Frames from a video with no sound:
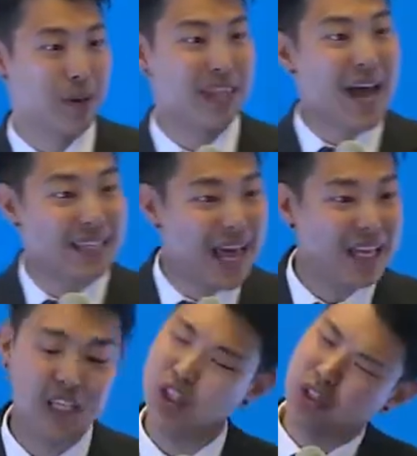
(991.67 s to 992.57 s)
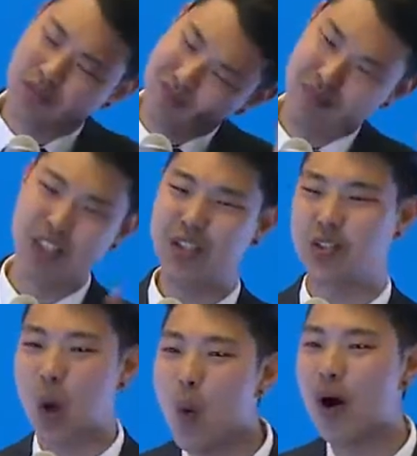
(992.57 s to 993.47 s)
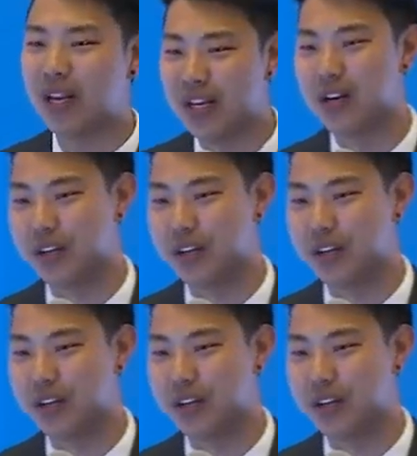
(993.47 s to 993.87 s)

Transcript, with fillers: but that day they just they just don't want to hear